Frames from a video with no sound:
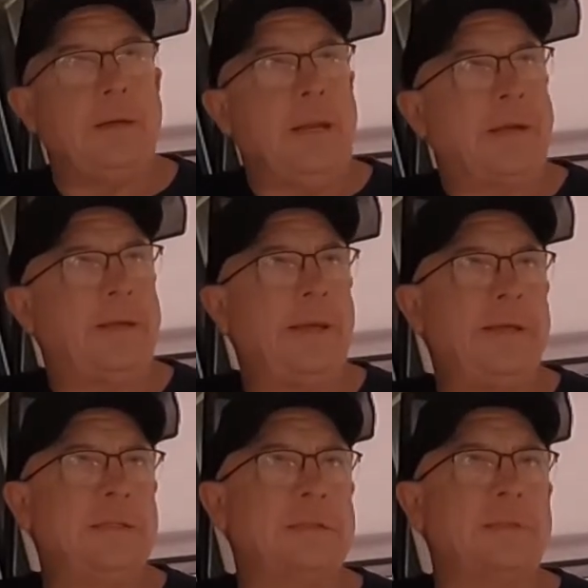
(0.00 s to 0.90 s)
Now
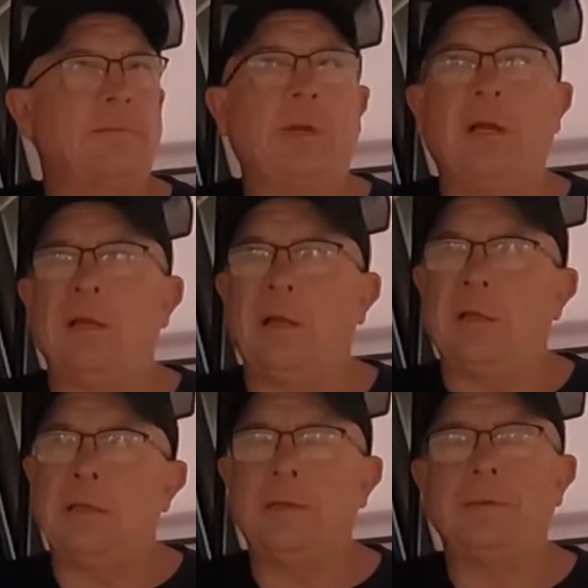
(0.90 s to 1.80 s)
King's,
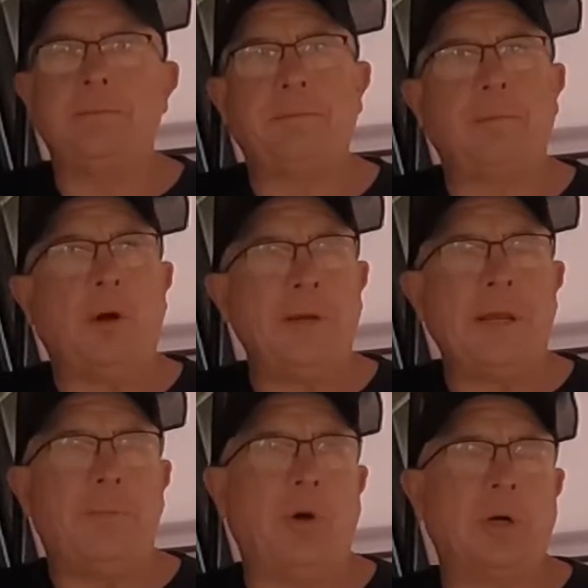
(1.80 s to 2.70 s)
on
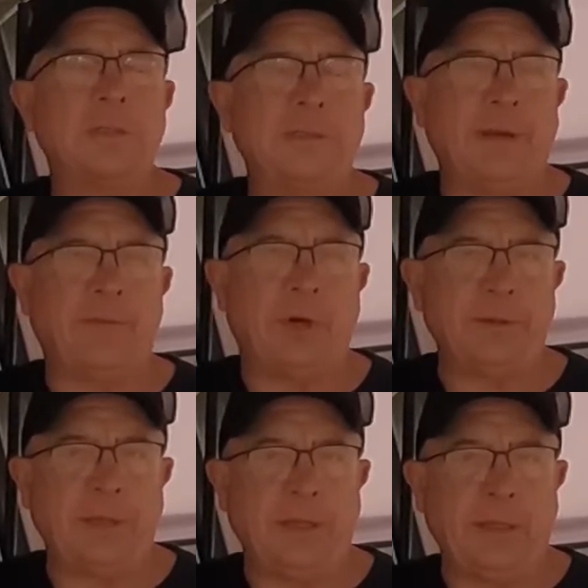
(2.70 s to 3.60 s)
their box, they've
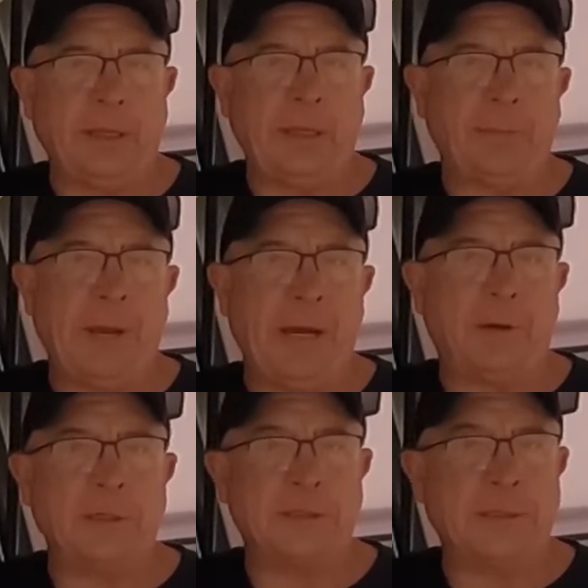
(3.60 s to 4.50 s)
got that the
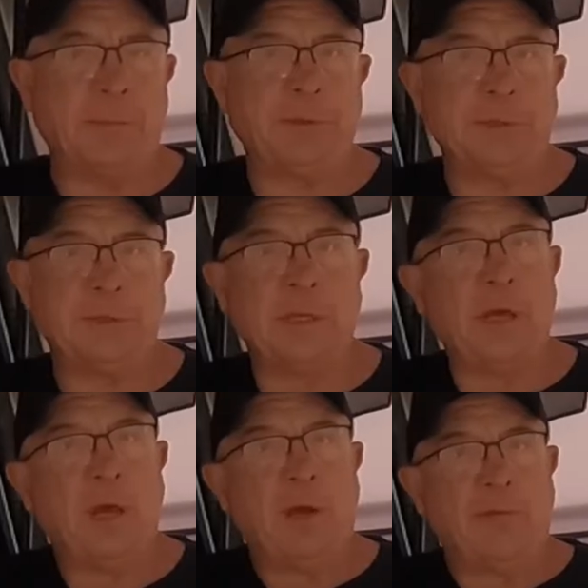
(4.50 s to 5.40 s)
power consumption's
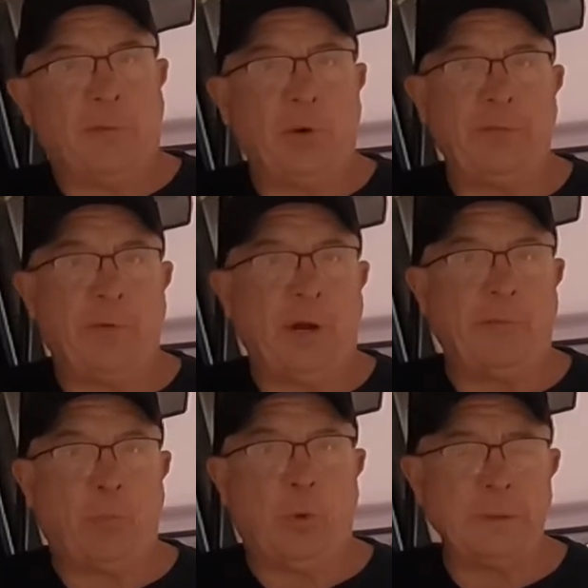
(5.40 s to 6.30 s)

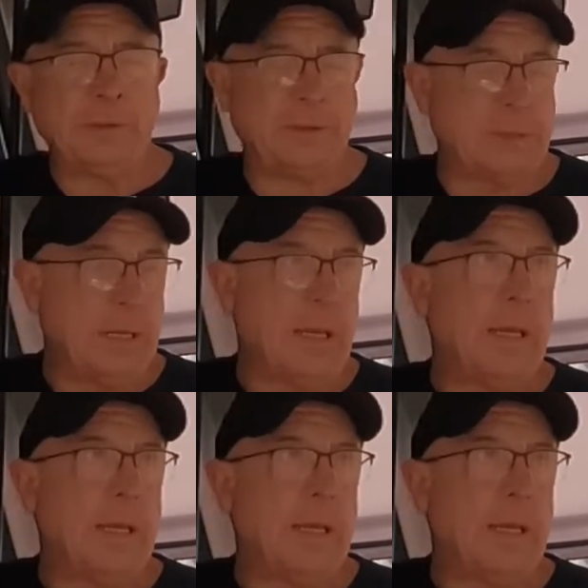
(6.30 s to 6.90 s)
45 watts,